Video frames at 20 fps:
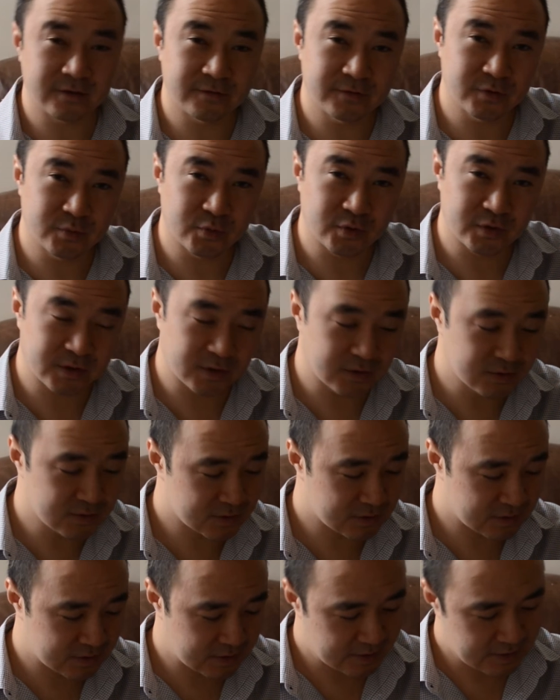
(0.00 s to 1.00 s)
a few more
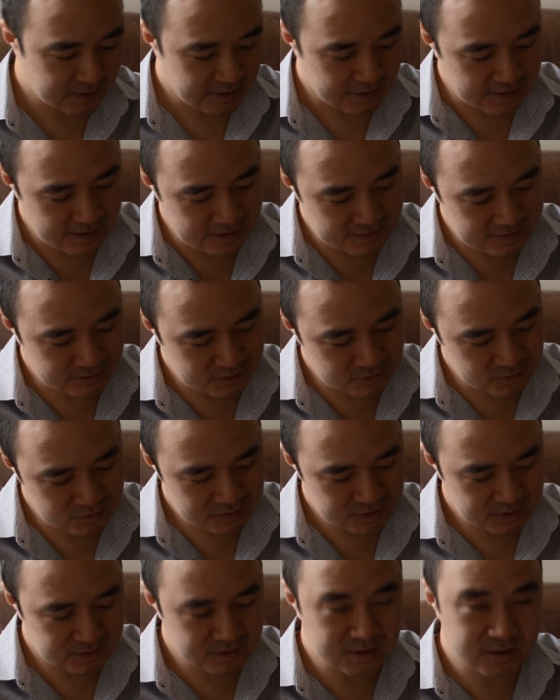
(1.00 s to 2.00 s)
notes, and then
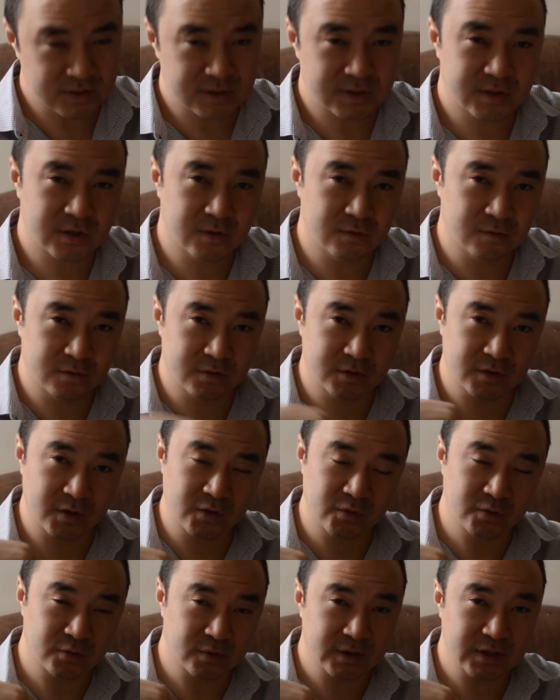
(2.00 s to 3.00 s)
using the
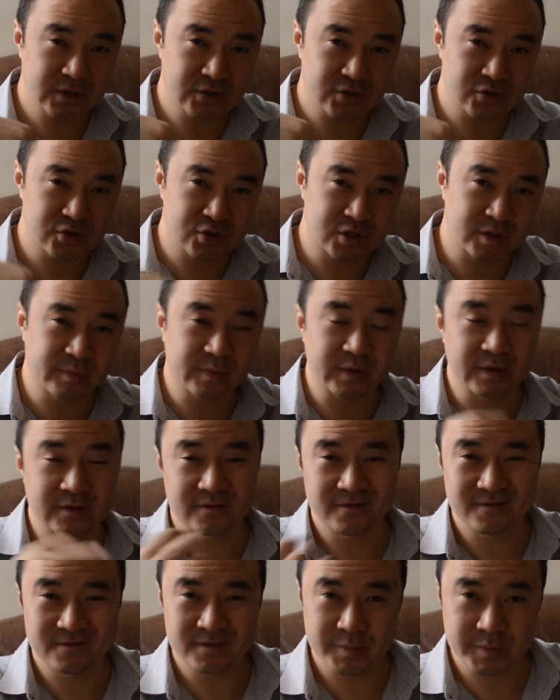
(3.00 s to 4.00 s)
so-do relationship and
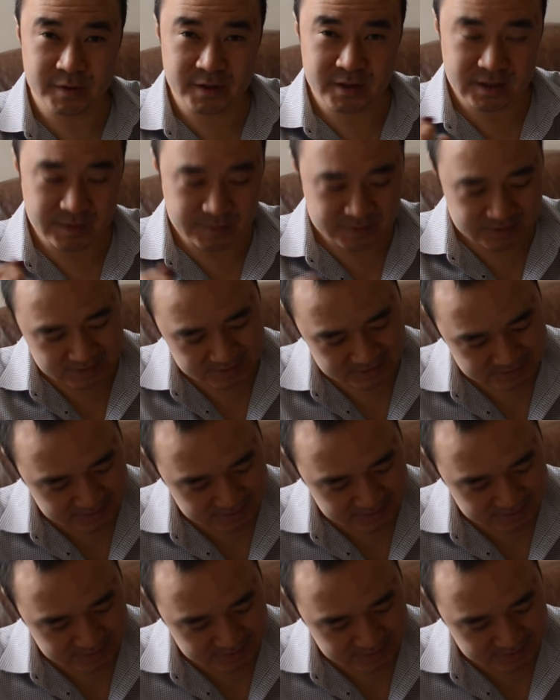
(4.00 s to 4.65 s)
flipping it upside